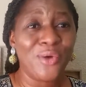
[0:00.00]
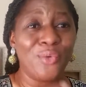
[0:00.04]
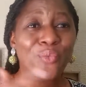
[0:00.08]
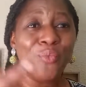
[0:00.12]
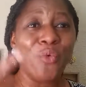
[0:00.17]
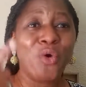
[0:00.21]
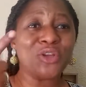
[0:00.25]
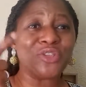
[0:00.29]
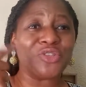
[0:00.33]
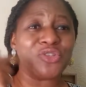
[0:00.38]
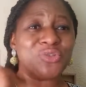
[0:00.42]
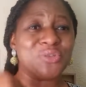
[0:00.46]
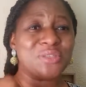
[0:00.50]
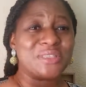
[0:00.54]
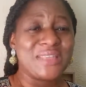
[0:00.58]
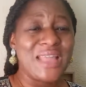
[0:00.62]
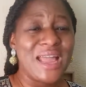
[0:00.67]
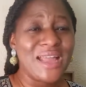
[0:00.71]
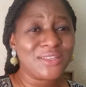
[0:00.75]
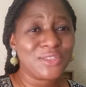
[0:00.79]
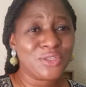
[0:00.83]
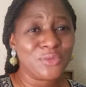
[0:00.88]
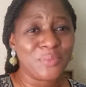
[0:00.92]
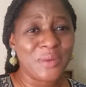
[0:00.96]
what you
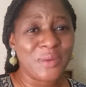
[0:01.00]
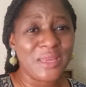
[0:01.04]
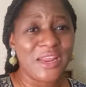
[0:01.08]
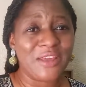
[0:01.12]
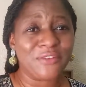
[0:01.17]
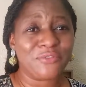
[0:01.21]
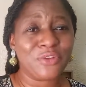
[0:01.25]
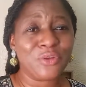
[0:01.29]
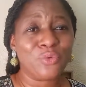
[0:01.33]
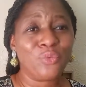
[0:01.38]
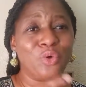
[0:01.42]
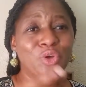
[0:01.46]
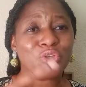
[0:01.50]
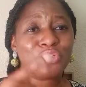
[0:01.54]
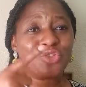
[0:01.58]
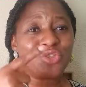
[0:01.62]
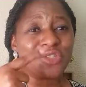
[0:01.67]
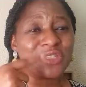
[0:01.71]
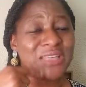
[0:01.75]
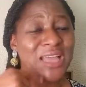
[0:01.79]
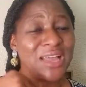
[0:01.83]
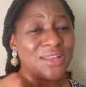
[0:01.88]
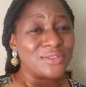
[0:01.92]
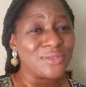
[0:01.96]
stand to benefit, what you
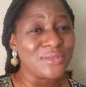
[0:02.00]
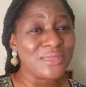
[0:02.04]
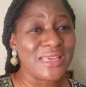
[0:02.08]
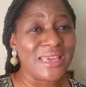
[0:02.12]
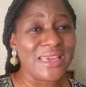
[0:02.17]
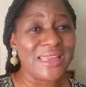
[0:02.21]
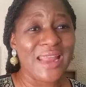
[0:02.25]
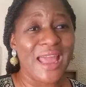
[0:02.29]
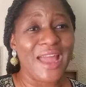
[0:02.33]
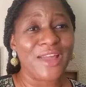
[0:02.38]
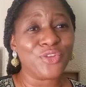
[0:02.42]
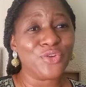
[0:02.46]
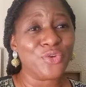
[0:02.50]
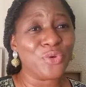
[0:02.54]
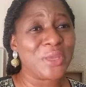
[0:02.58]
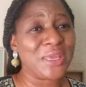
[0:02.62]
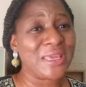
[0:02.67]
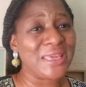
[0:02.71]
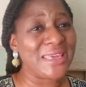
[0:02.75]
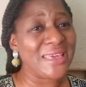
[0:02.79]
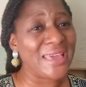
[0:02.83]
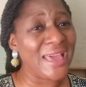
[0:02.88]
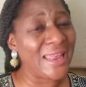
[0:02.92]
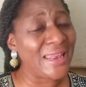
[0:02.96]
stand to gain, and you
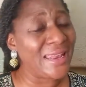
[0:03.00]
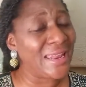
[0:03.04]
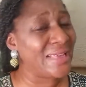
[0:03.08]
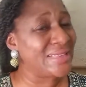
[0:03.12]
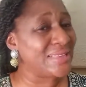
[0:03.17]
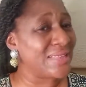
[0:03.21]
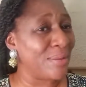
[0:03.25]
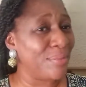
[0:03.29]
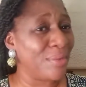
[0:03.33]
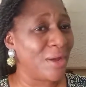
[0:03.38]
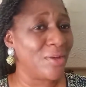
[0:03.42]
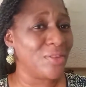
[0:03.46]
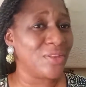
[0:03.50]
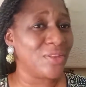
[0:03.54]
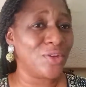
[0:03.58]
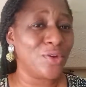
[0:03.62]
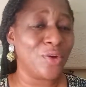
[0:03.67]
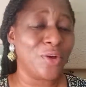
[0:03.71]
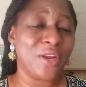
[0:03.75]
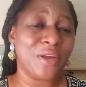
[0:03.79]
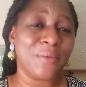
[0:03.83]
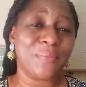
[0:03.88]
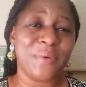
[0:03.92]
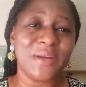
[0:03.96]
care less about the
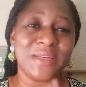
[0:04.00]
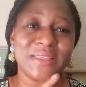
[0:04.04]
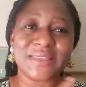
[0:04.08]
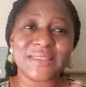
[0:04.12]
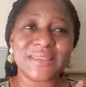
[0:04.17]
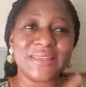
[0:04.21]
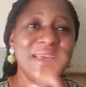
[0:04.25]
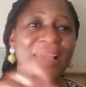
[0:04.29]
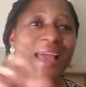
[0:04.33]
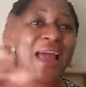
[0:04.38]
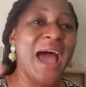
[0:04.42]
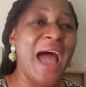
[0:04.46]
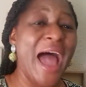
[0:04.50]
other party,